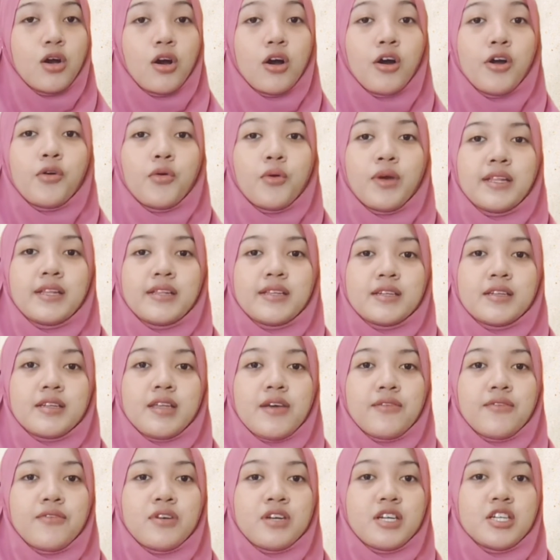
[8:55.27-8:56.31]
or weighted
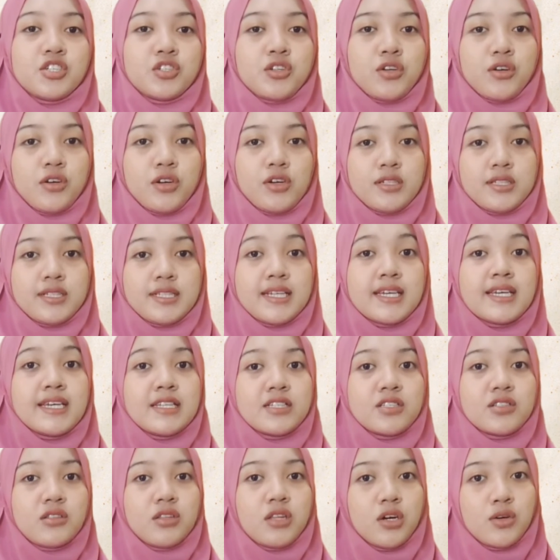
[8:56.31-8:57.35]
average cost
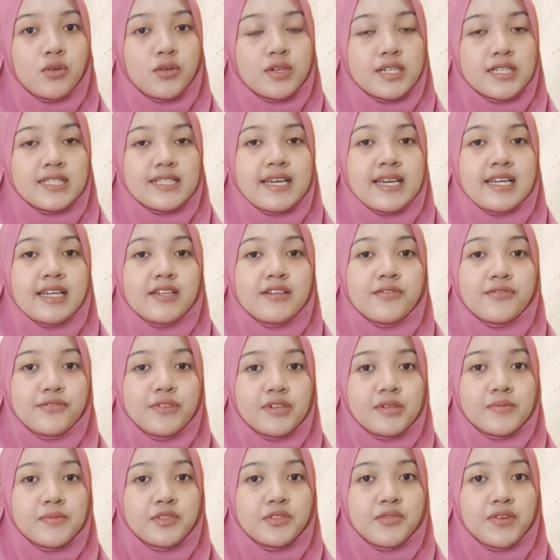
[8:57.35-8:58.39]
is lowest and the
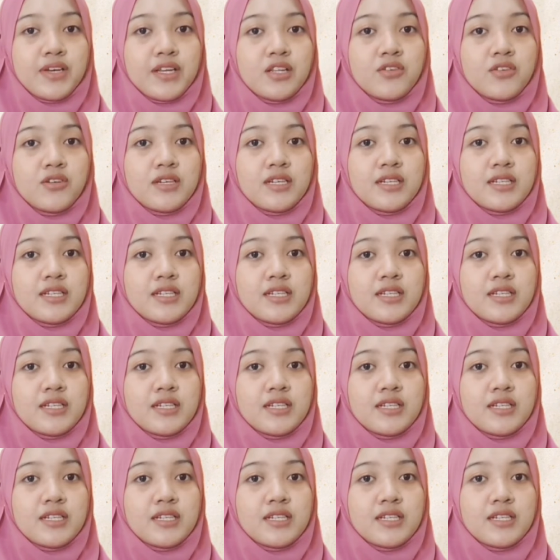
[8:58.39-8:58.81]
firm's value